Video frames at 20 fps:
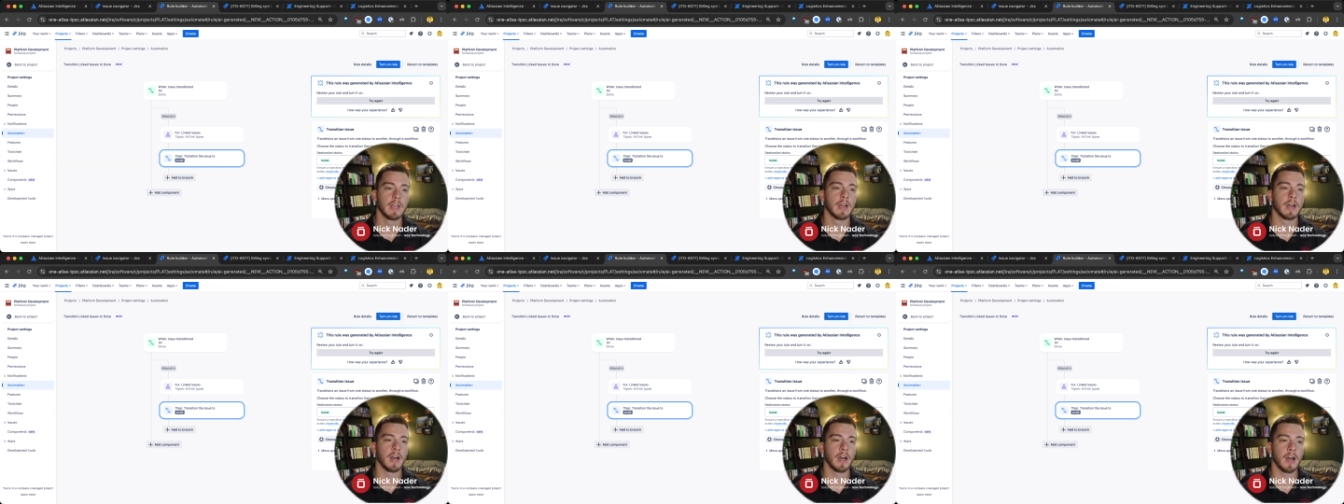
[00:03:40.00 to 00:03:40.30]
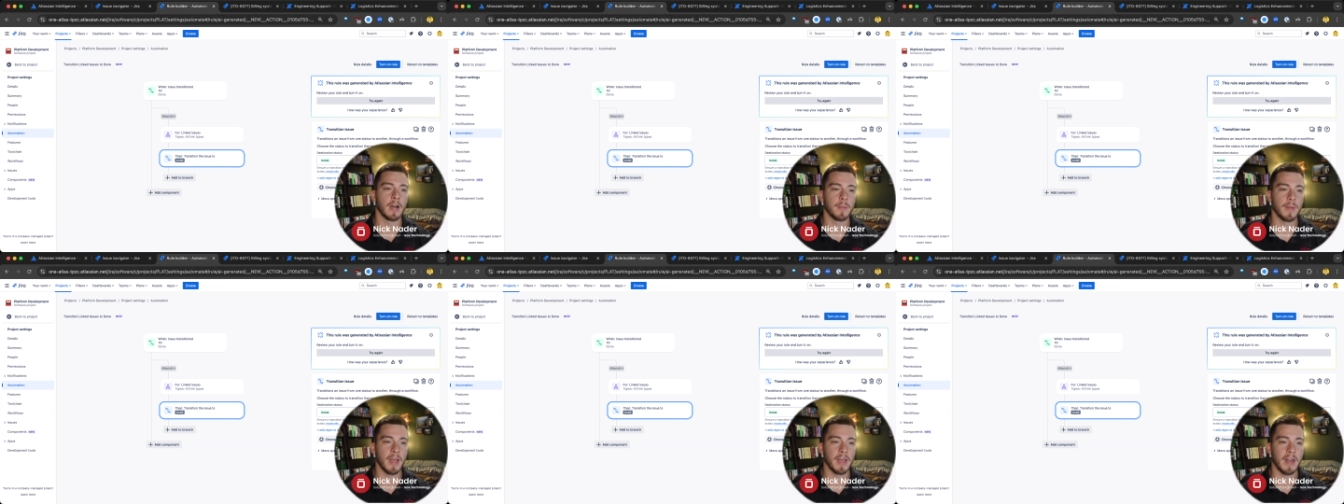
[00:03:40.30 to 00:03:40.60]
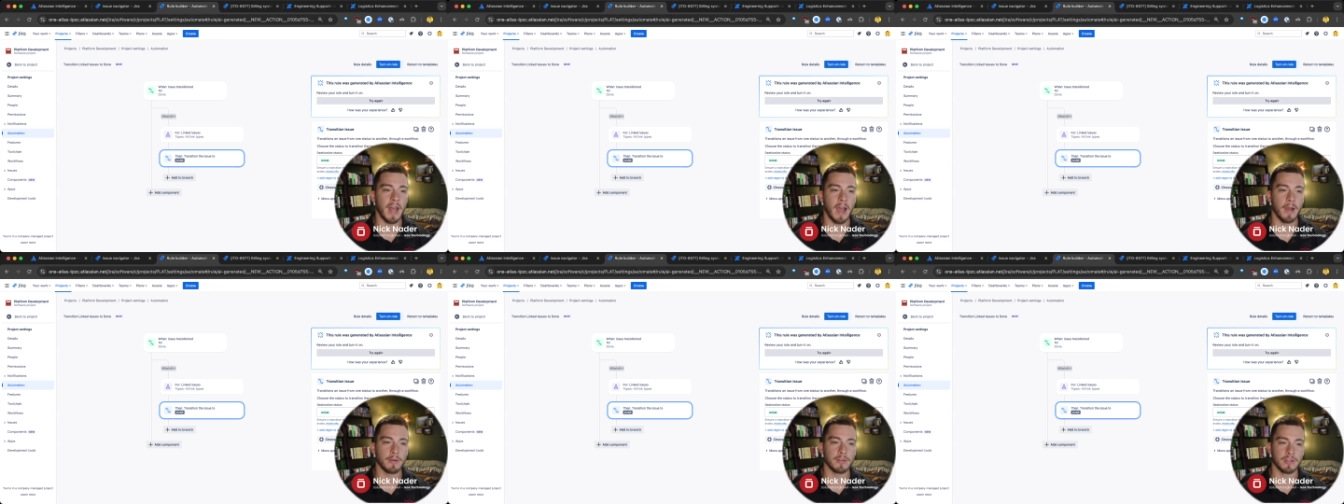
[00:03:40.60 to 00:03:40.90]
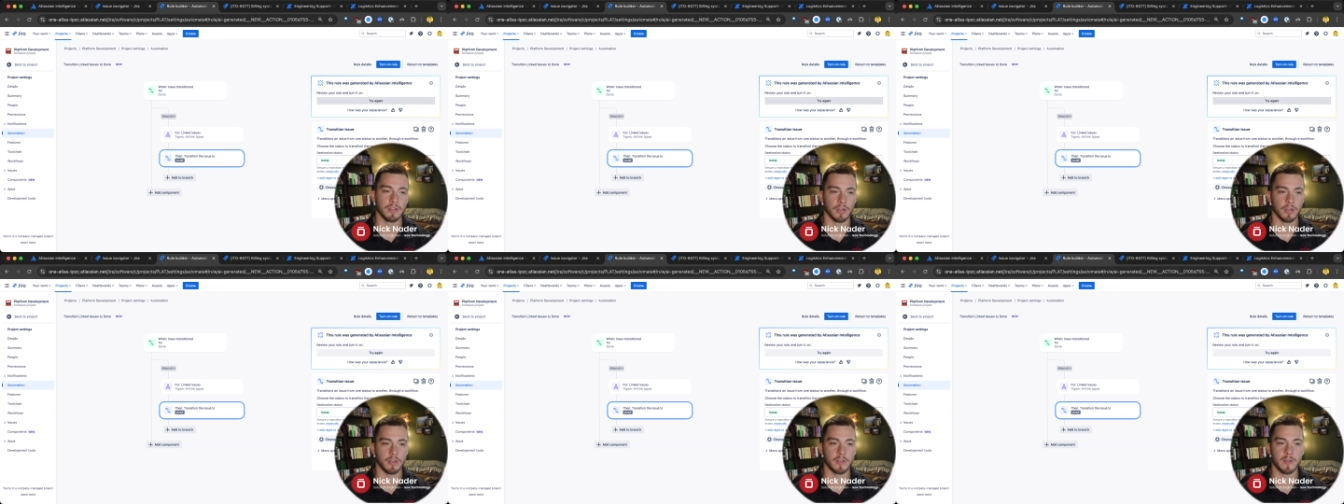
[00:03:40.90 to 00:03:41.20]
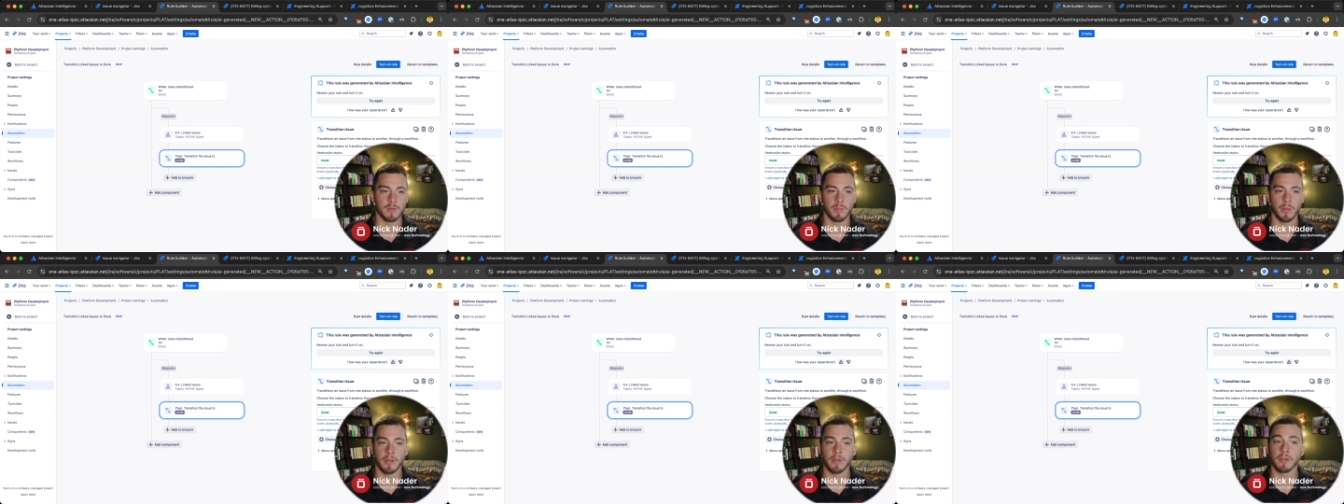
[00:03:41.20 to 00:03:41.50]
Um, and how is your
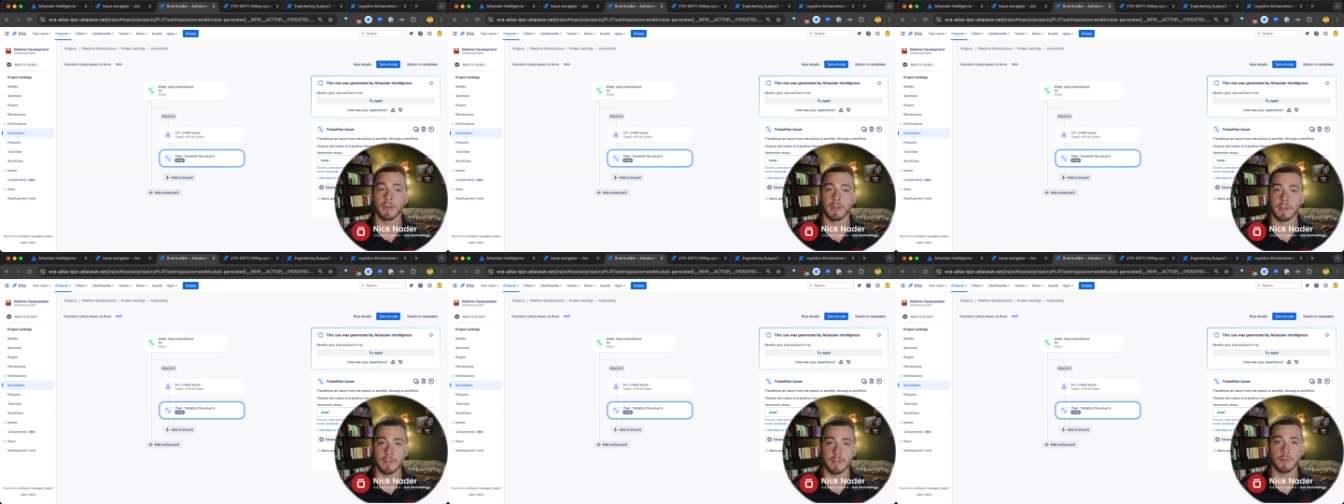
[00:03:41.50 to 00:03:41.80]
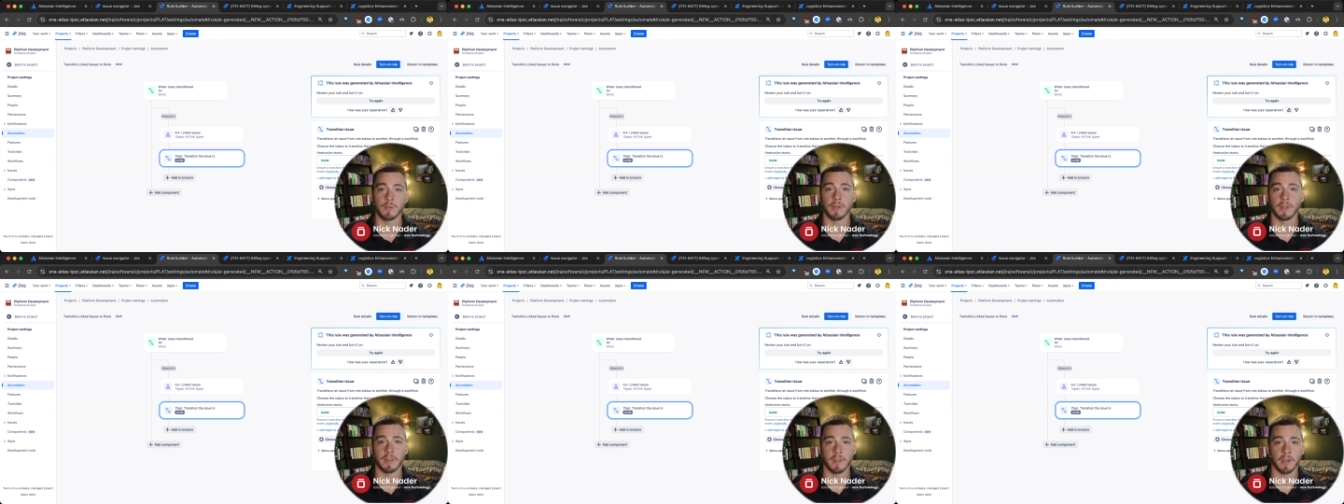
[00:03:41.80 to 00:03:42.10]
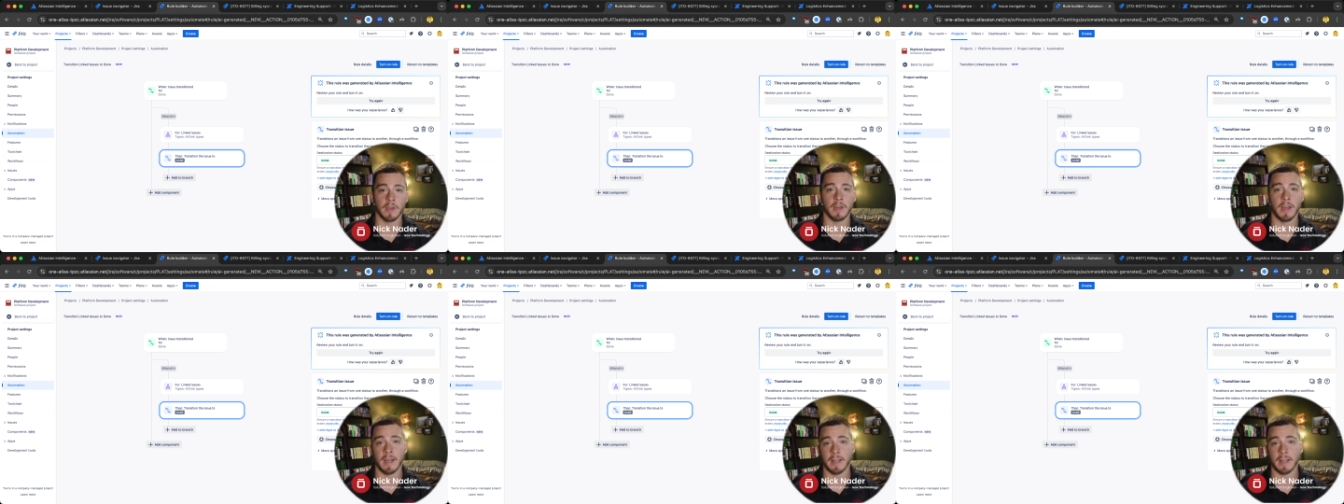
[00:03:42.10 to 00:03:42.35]
experience with uh,